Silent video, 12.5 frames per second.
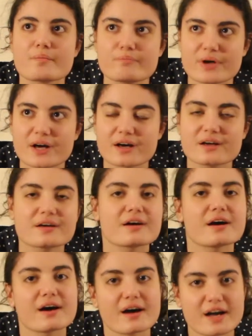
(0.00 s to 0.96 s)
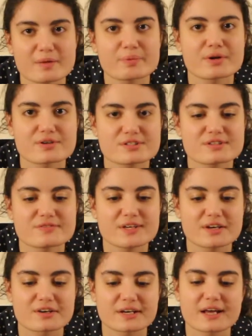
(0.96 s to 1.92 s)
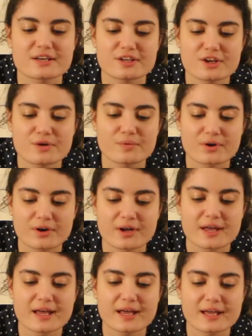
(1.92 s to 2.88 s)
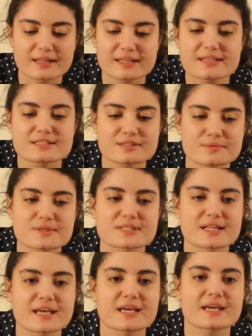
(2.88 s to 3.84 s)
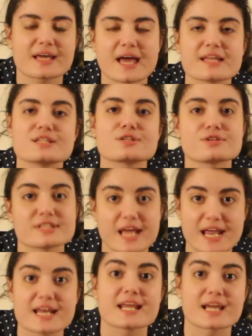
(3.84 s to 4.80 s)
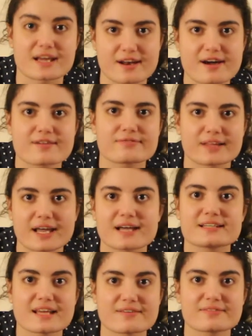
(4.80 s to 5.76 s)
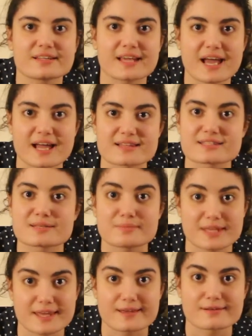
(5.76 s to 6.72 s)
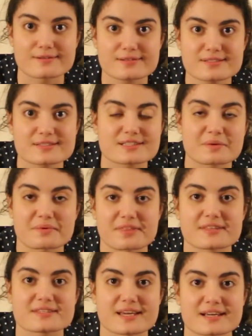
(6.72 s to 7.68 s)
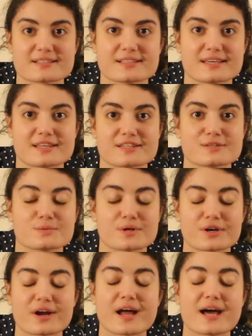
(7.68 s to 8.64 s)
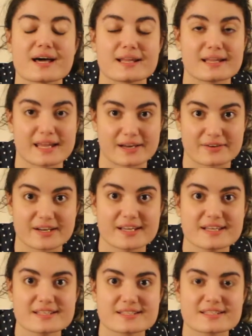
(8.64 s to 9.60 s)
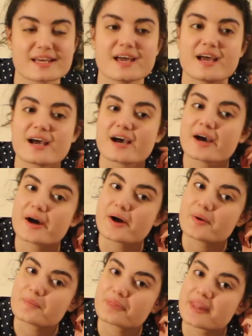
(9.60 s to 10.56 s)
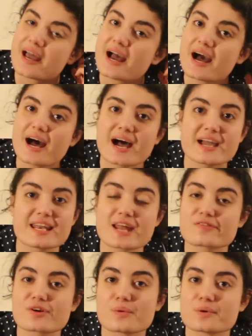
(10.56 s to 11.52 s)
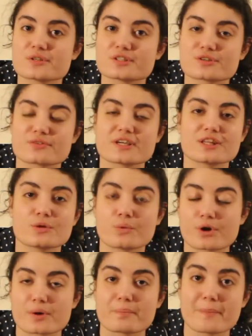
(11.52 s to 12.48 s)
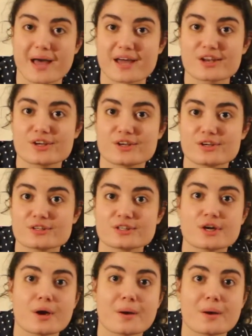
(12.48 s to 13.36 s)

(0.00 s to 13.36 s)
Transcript: but I persevered, and you know what? At least it was like entertaining enough. Like, I definitely had some giggles. Some of the sex scenes were hilarious. I never want to read the word manhood